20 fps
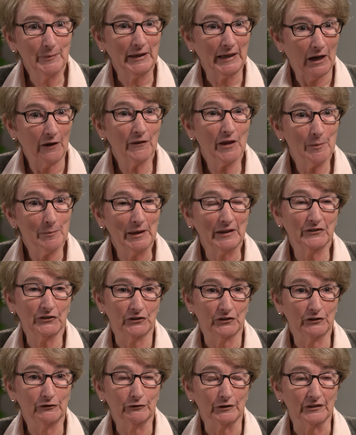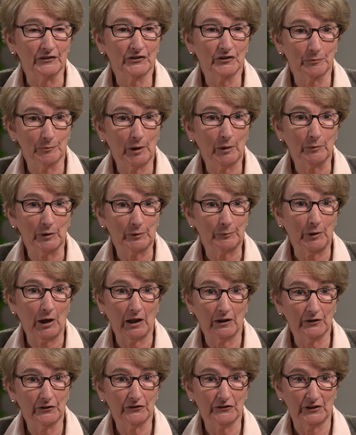and how that makes a difference in public
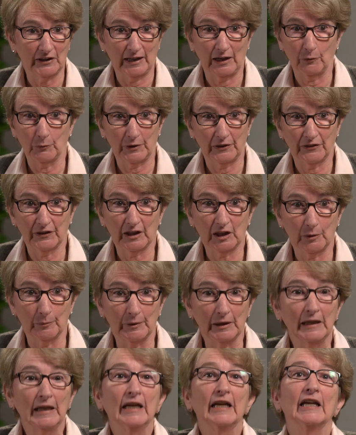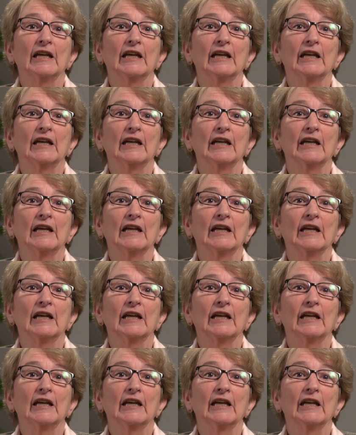policy, how we think of it.